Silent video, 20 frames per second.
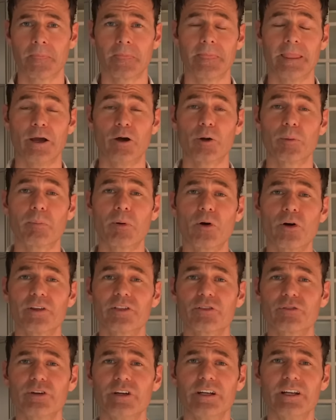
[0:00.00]
Now in
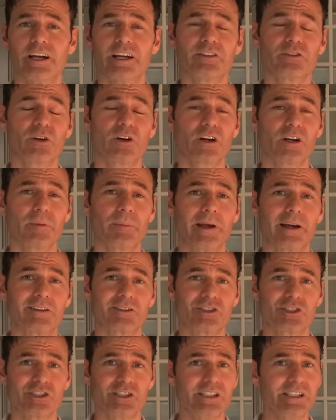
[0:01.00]
part 3, I talk
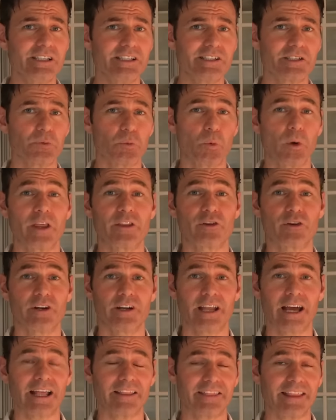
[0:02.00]
about cheese and whether or
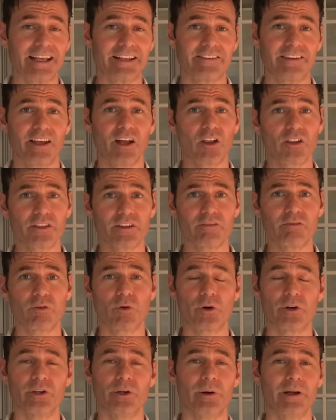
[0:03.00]
not that's healthy
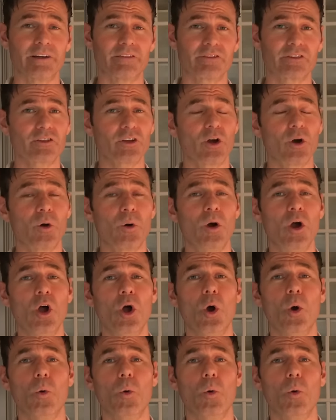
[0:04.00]
for you, and if so,